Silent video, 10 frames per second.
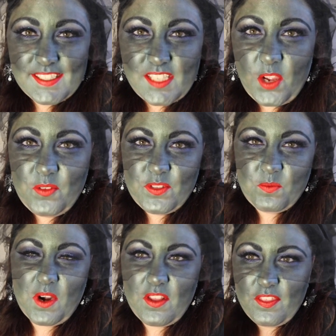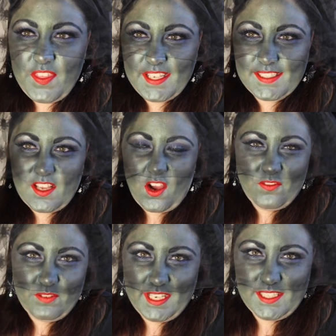So one of the things that
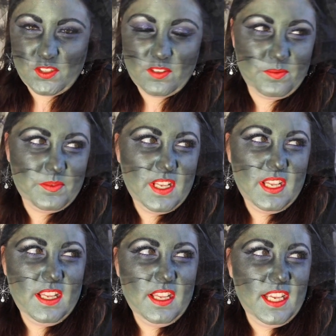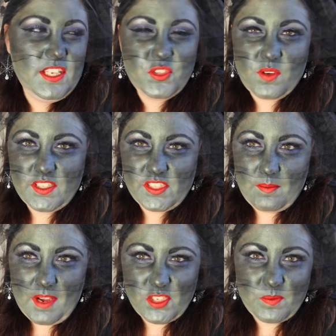I've really sort of enjoyed so
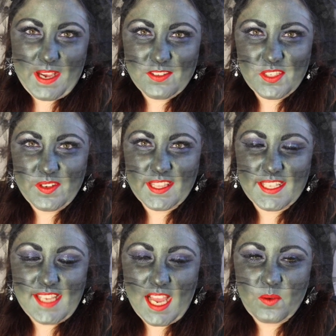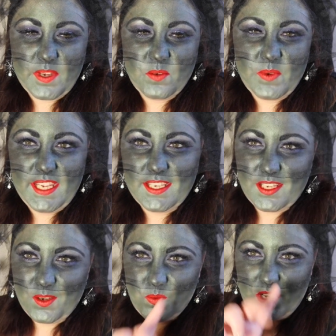much about doing this Halloween
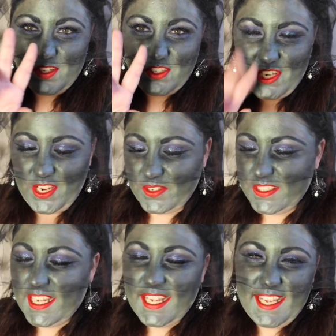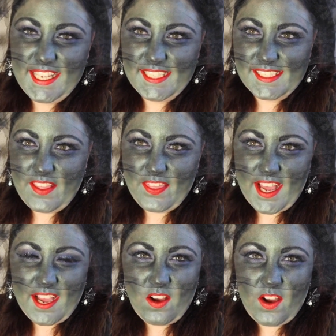week 1 and 2 is
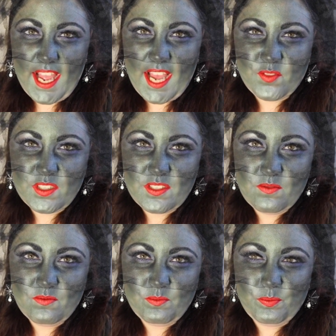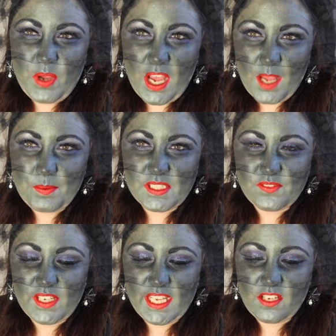that I haven't
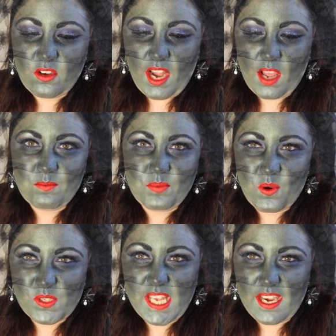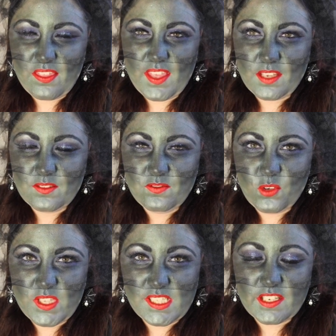purposefully gone out and bought anything
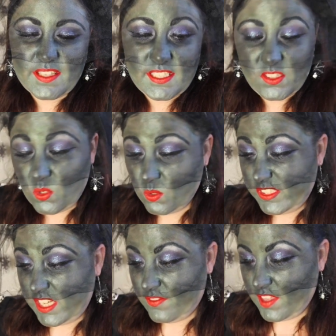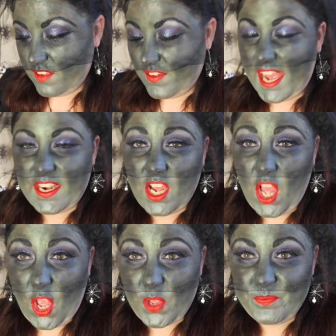for this look. This is all stuff that I've had at
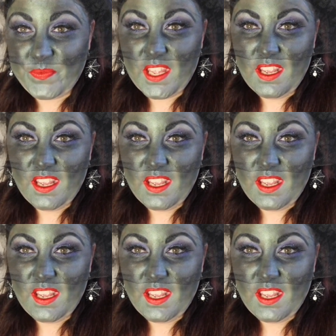home